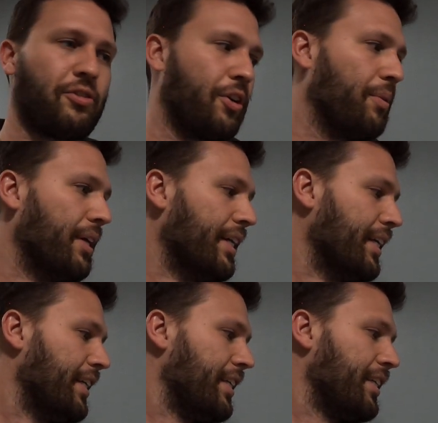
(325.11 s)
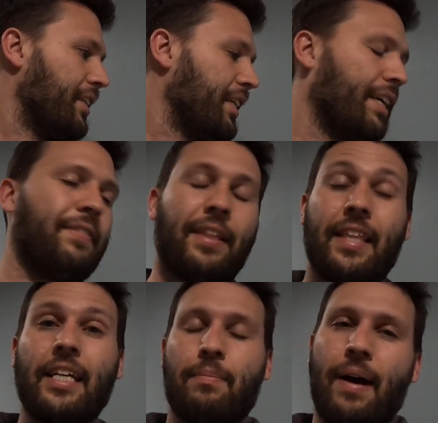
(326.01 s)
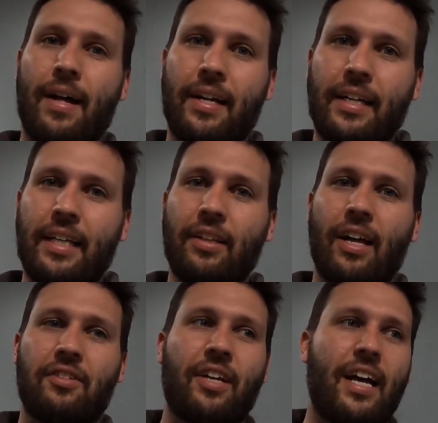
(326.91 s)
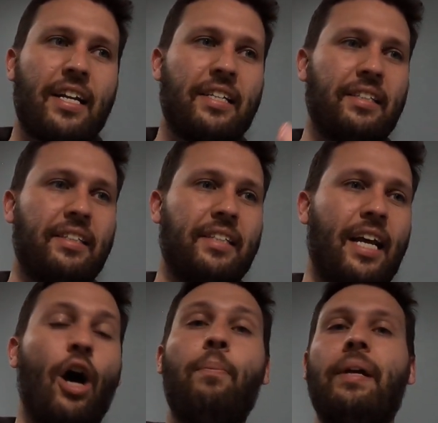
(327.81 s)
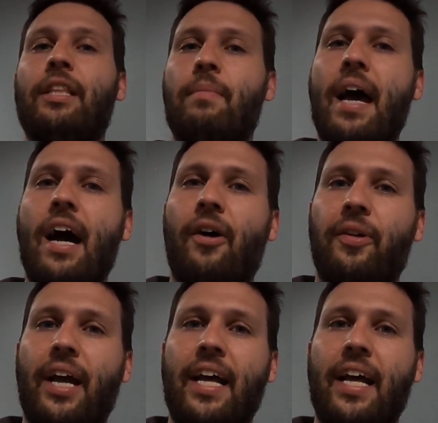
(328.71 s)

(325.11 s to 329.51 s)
So if you think about it, Elon's kind of helping them out.